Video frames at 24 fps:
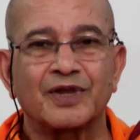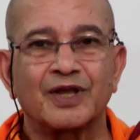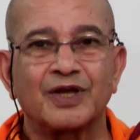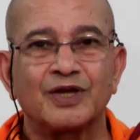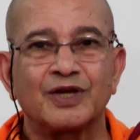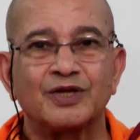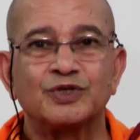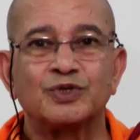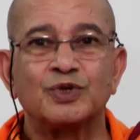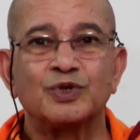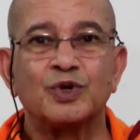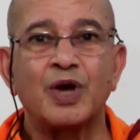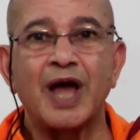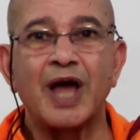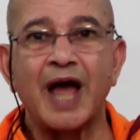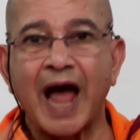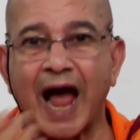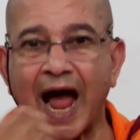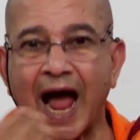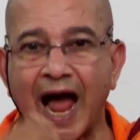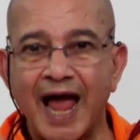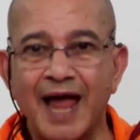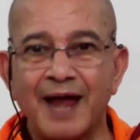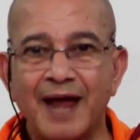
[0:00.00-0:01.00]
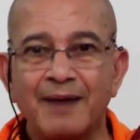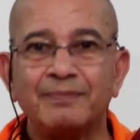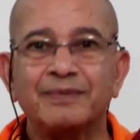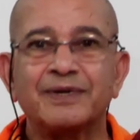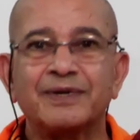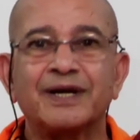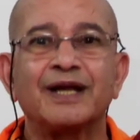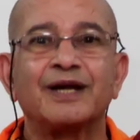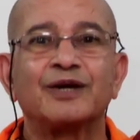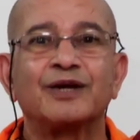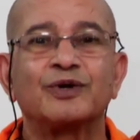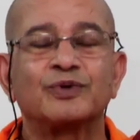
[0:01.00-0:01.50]
So I am
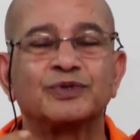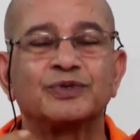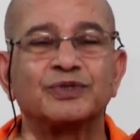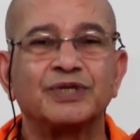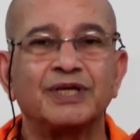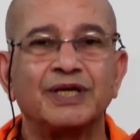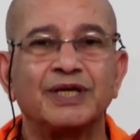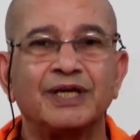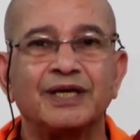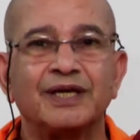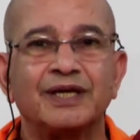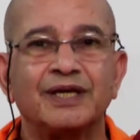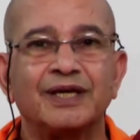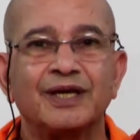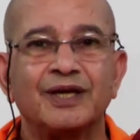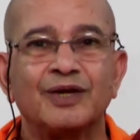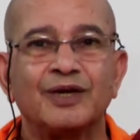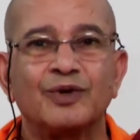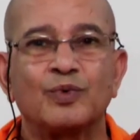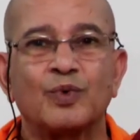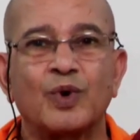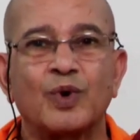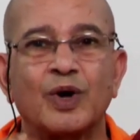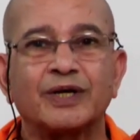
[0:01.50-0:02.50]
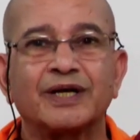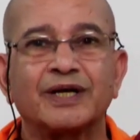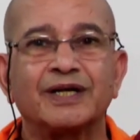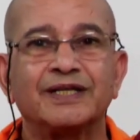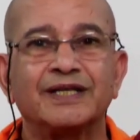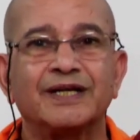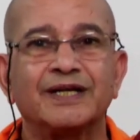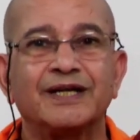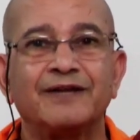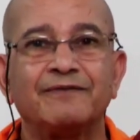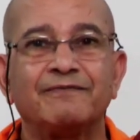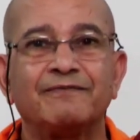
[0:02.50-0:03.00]
trying to see what are the
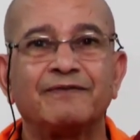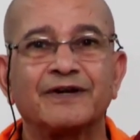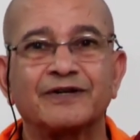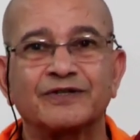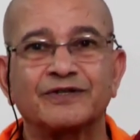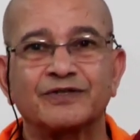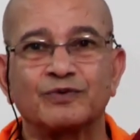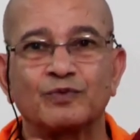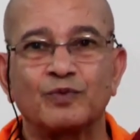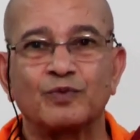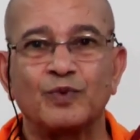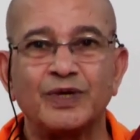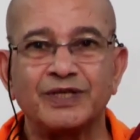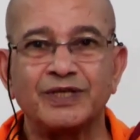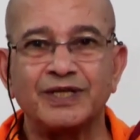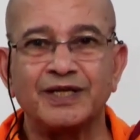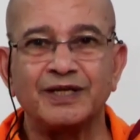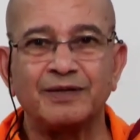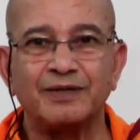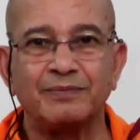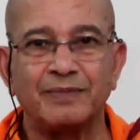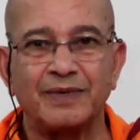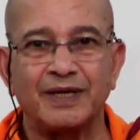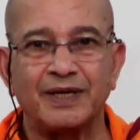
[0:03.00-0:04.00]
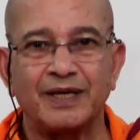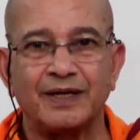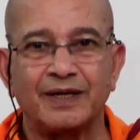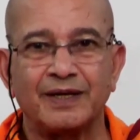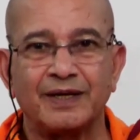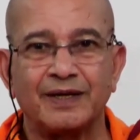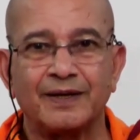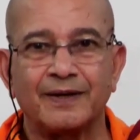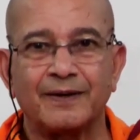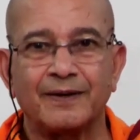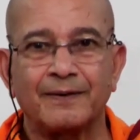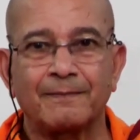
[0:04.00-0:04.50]
defects within me.
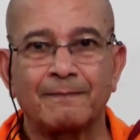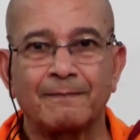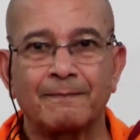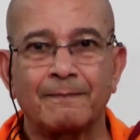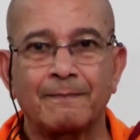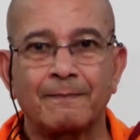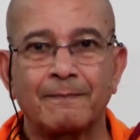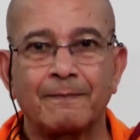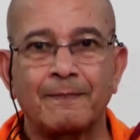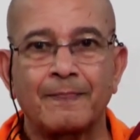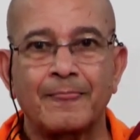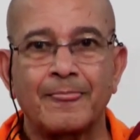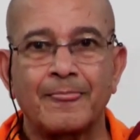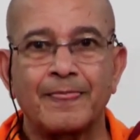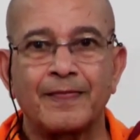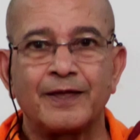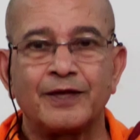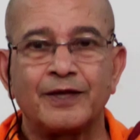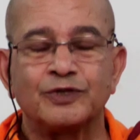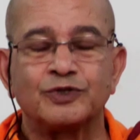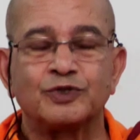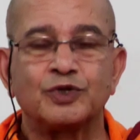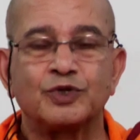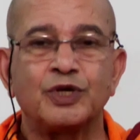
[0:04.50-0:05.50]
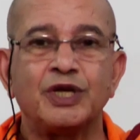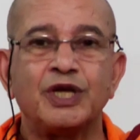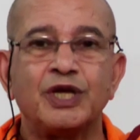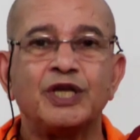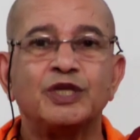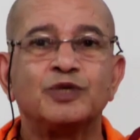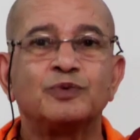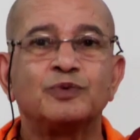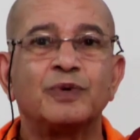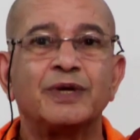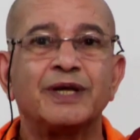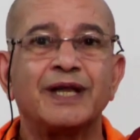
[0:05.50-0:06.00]
So
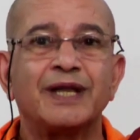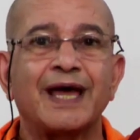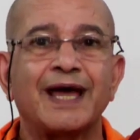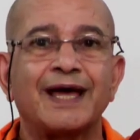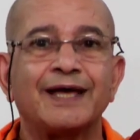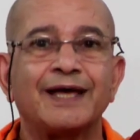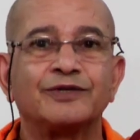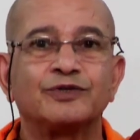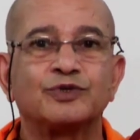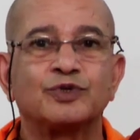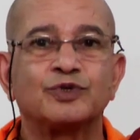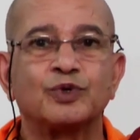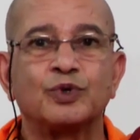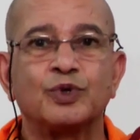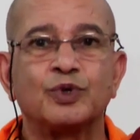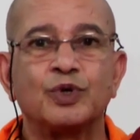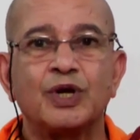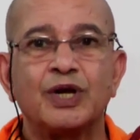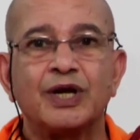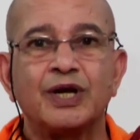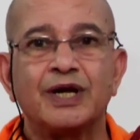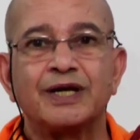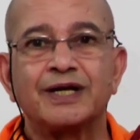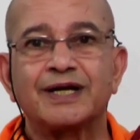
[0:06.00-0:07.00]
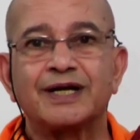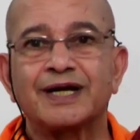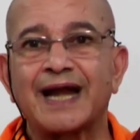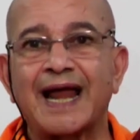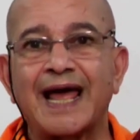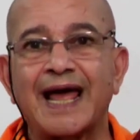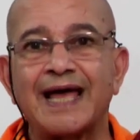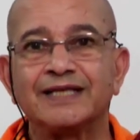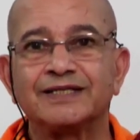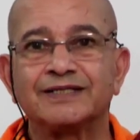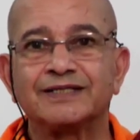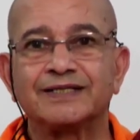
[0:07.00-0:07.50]
each one has to
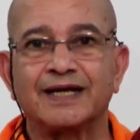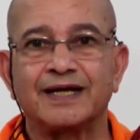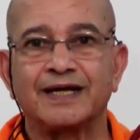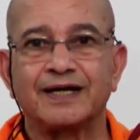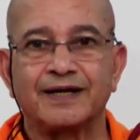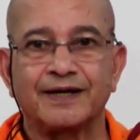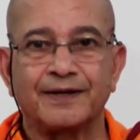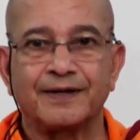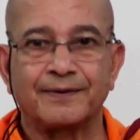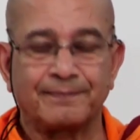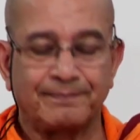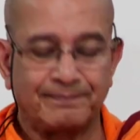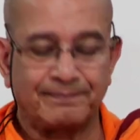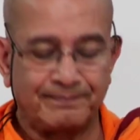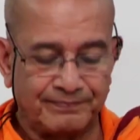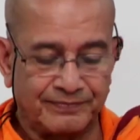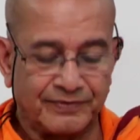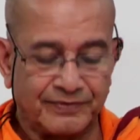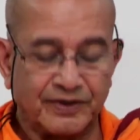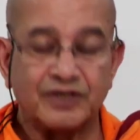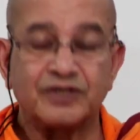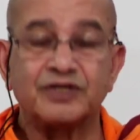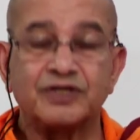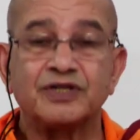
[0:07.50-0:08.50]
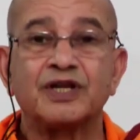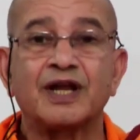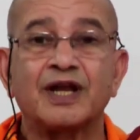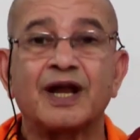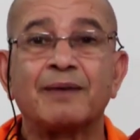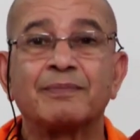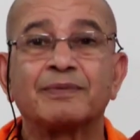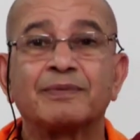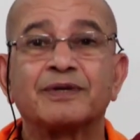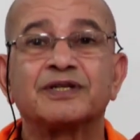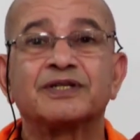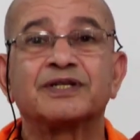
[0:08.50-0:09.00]
transcend. Sri
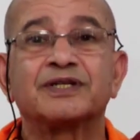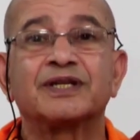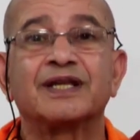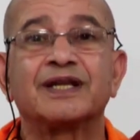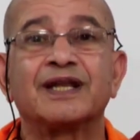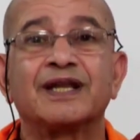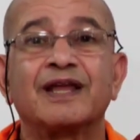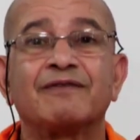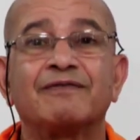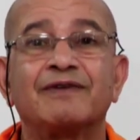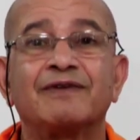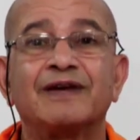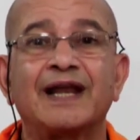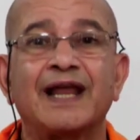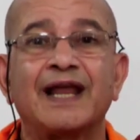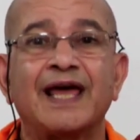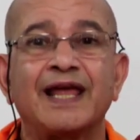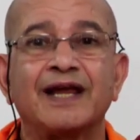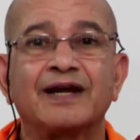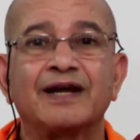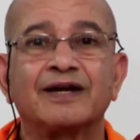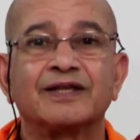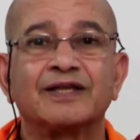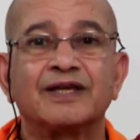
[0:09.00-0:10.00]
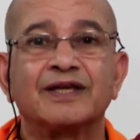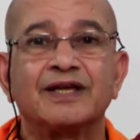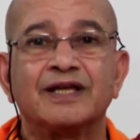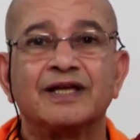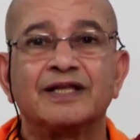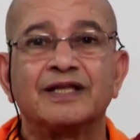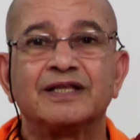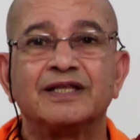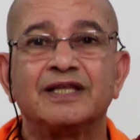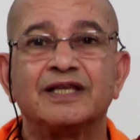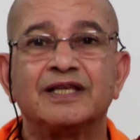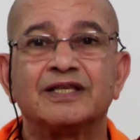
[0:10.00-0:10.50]
Ramakrishna never liked
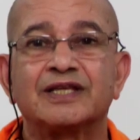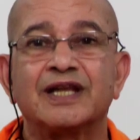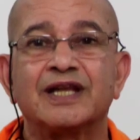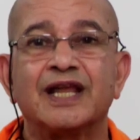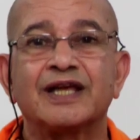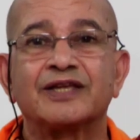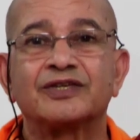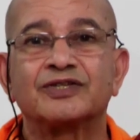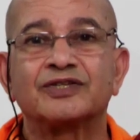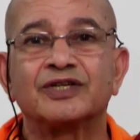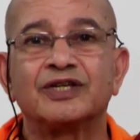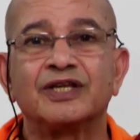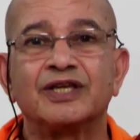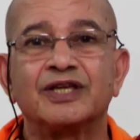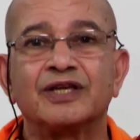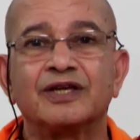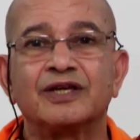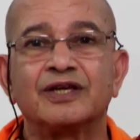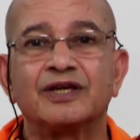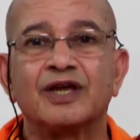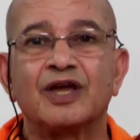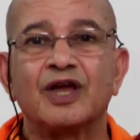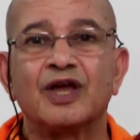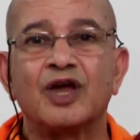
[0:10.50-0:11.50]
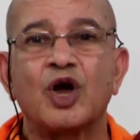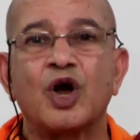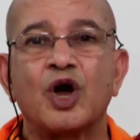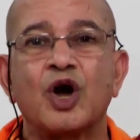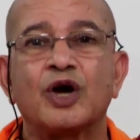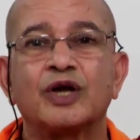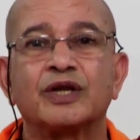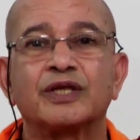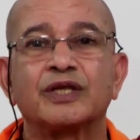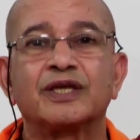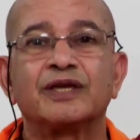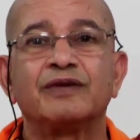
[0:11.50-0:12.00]
this lecturing
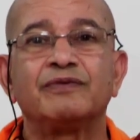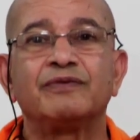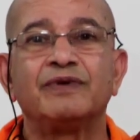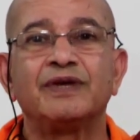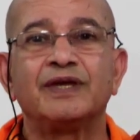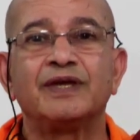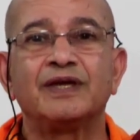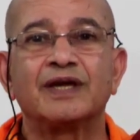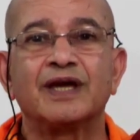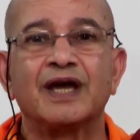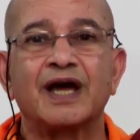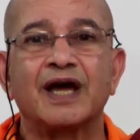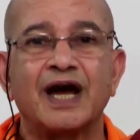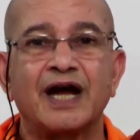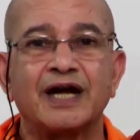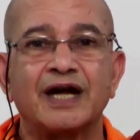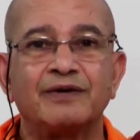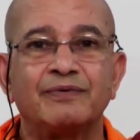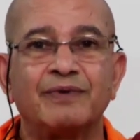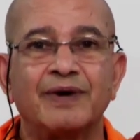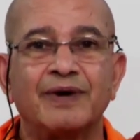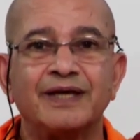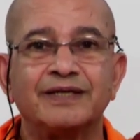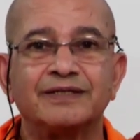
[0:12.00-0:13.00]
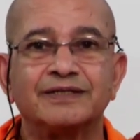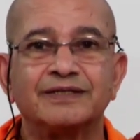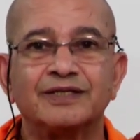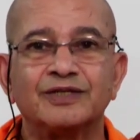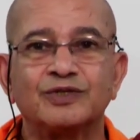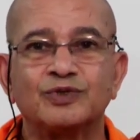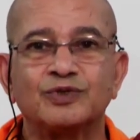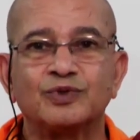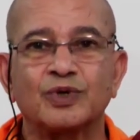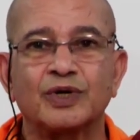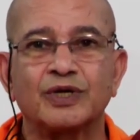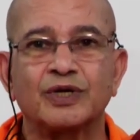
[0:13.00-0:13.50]
or giving advices
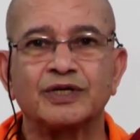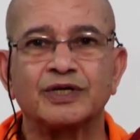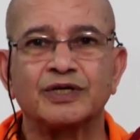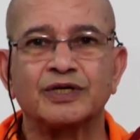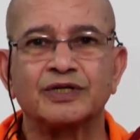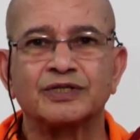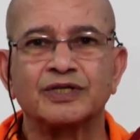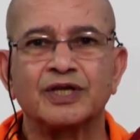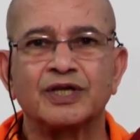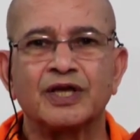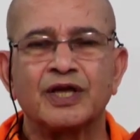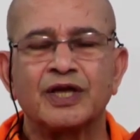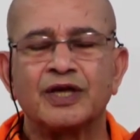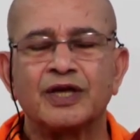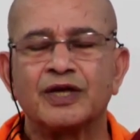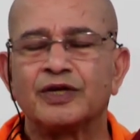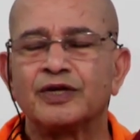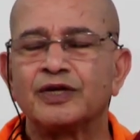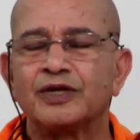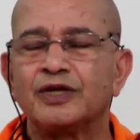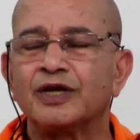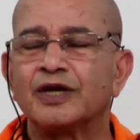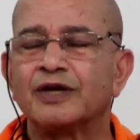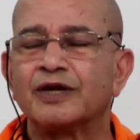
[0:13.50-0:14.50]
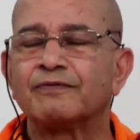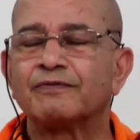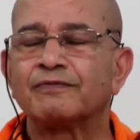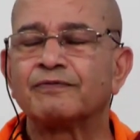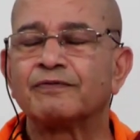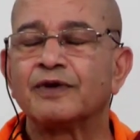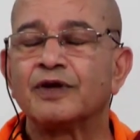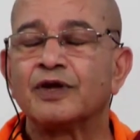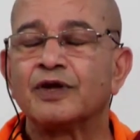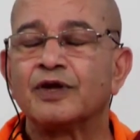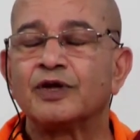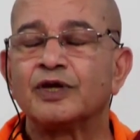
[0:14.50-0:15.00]
to others. Here
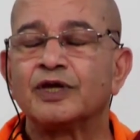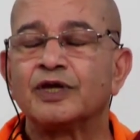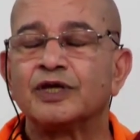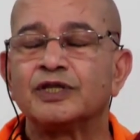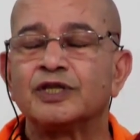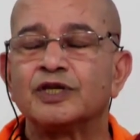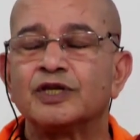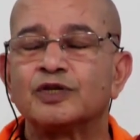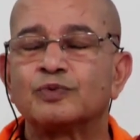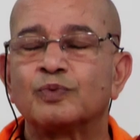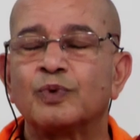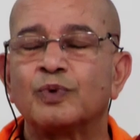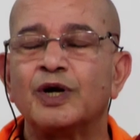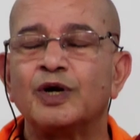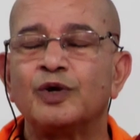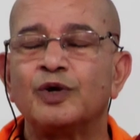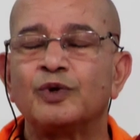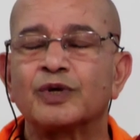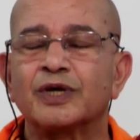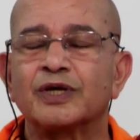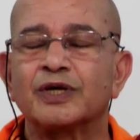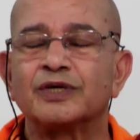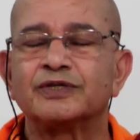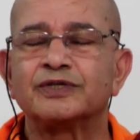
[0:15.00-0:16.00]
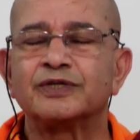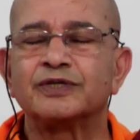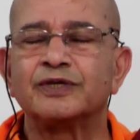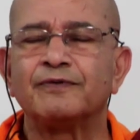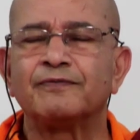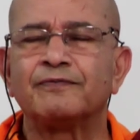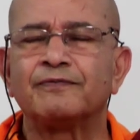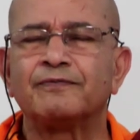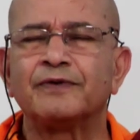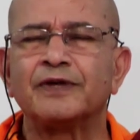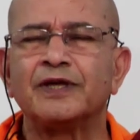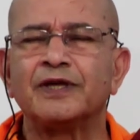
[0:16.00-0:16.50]
in this world you can see
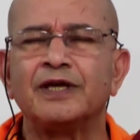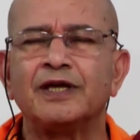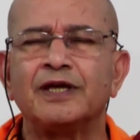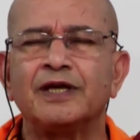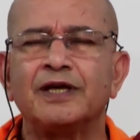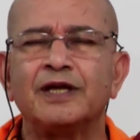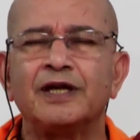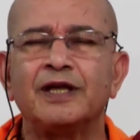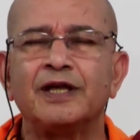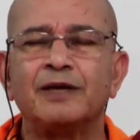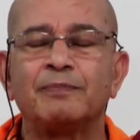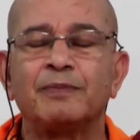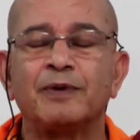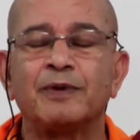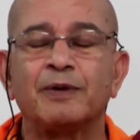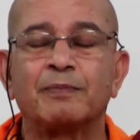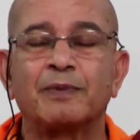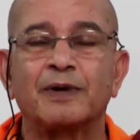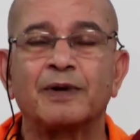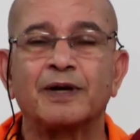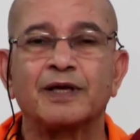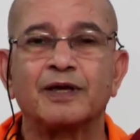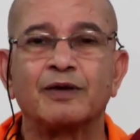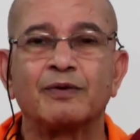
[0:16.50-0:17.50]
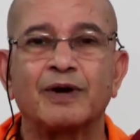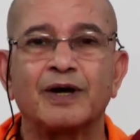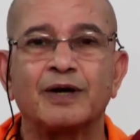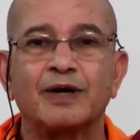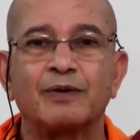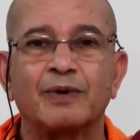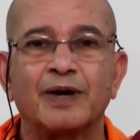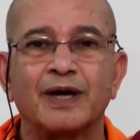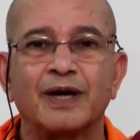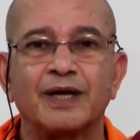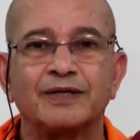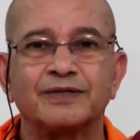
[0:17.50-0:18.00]
freely people give
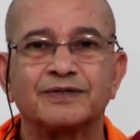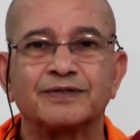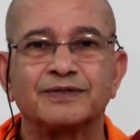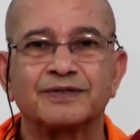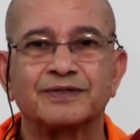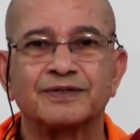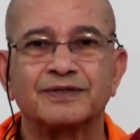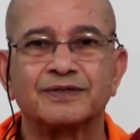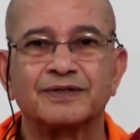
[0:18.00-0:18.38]
advice.